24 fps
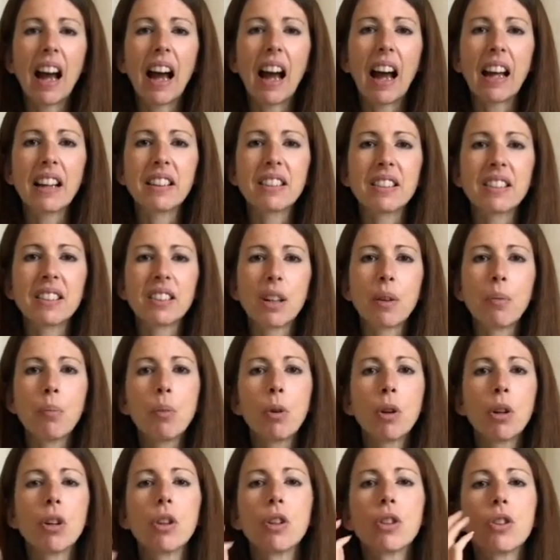and
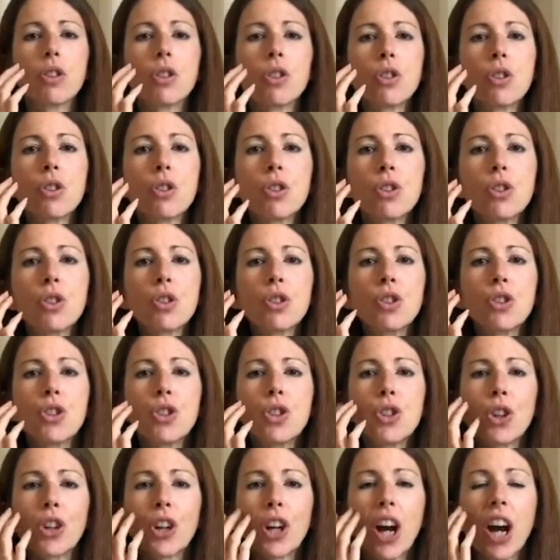some
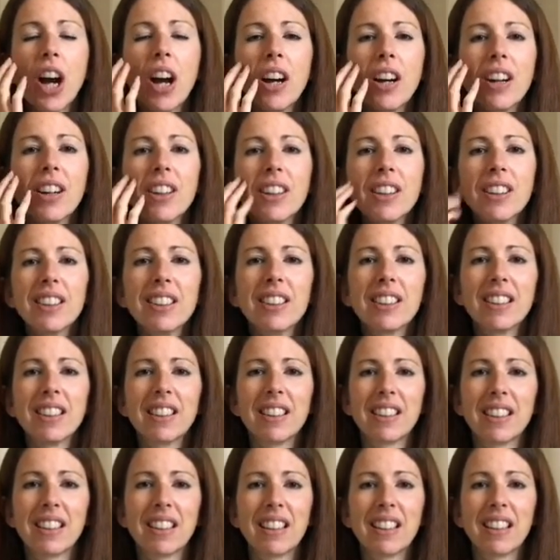sugar
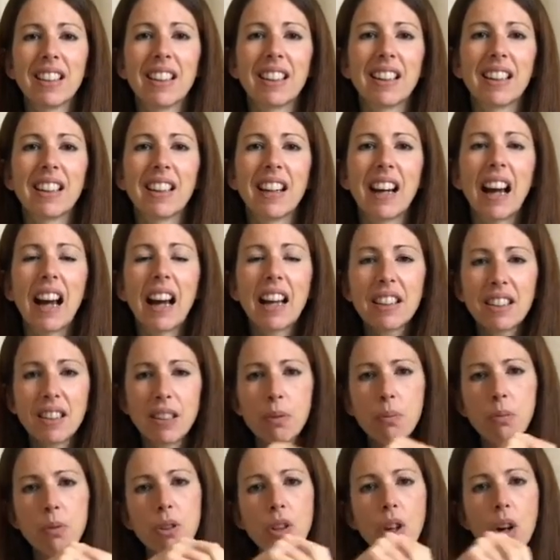and
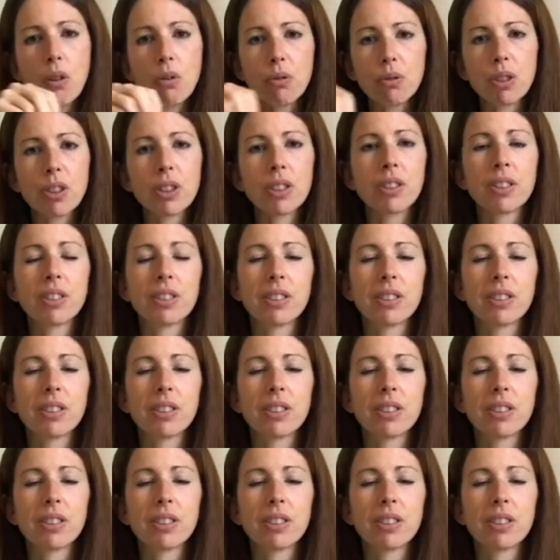some salt.